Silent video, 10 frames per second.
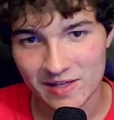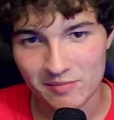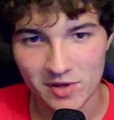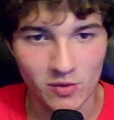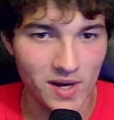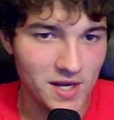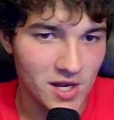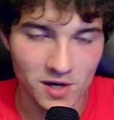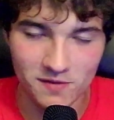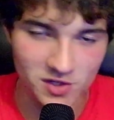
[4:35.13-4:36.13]
By the way,
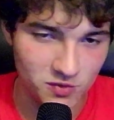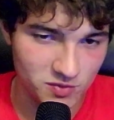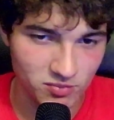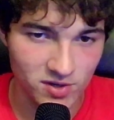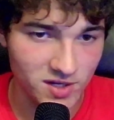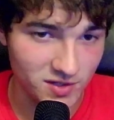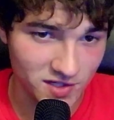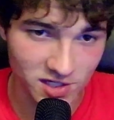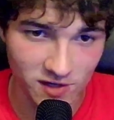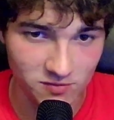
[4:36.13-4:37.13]
none of this was
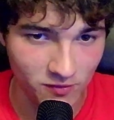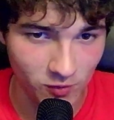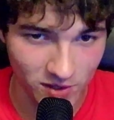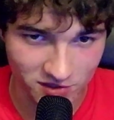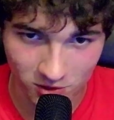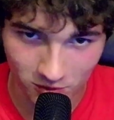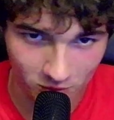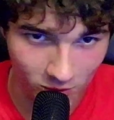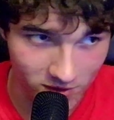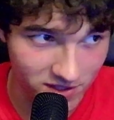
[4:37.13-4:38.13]
preconceived before I started
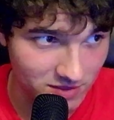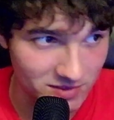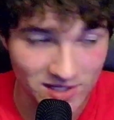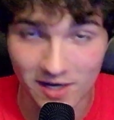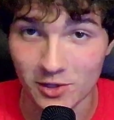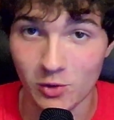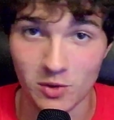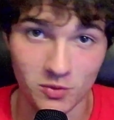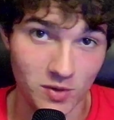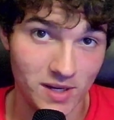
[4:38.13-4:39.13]
recording this. I'm just kind of going
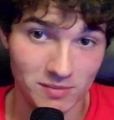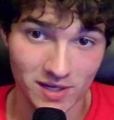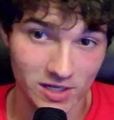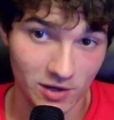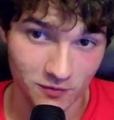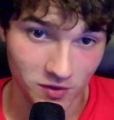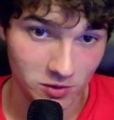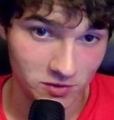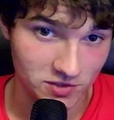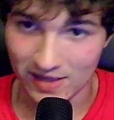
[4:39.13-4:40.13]
with what my gut
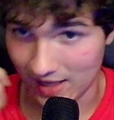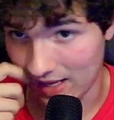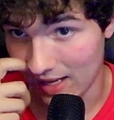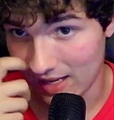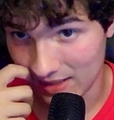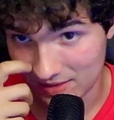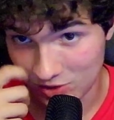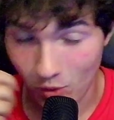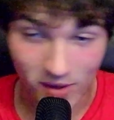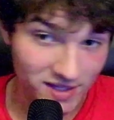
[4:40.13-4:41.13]
feels. And
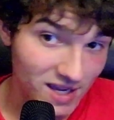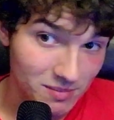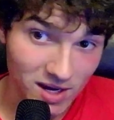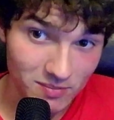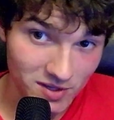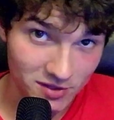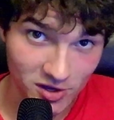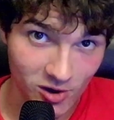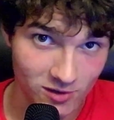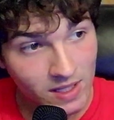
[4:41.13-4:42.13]
28 might be in the
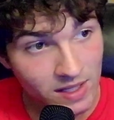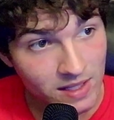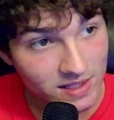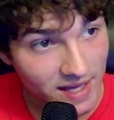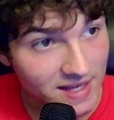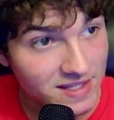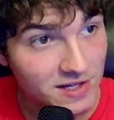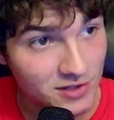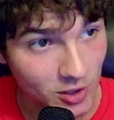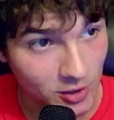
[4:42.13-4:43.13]
cards.
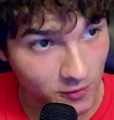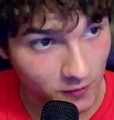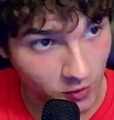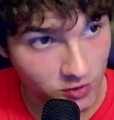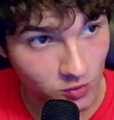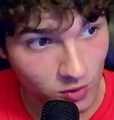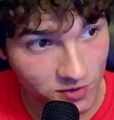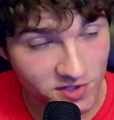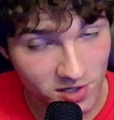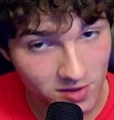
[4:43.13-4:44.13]
Yankees are your first World
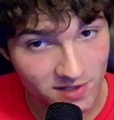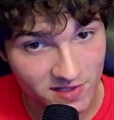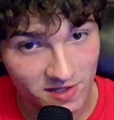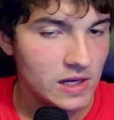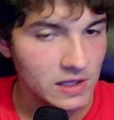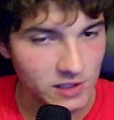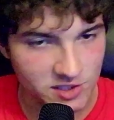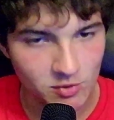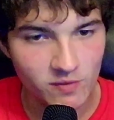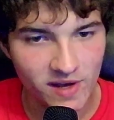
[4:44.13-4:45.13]
Series team. Let's
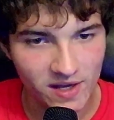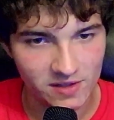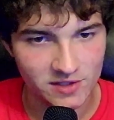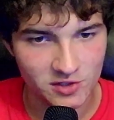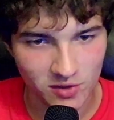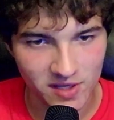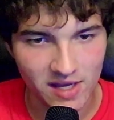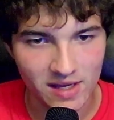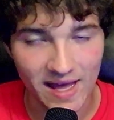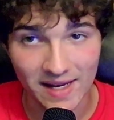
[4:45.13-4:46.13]
move ahead. Let's go to the
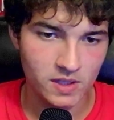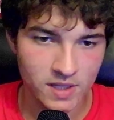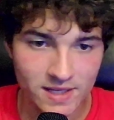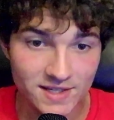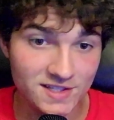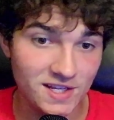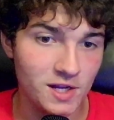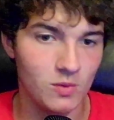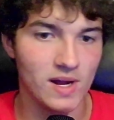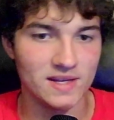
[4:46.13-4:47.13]
NL.
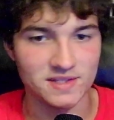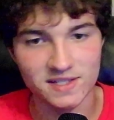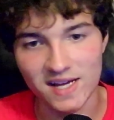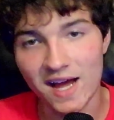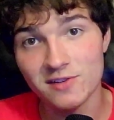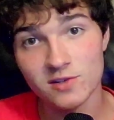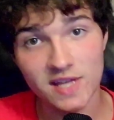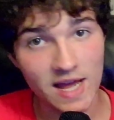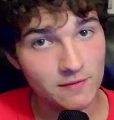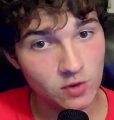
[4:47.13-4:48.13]
Seeding-wise, the Dodgers
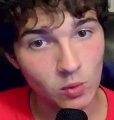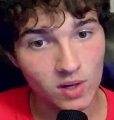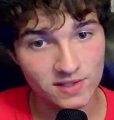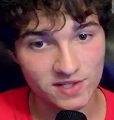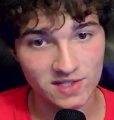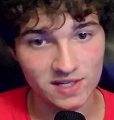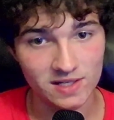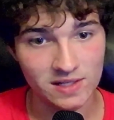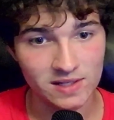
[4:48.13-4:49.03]
have the 1 seed.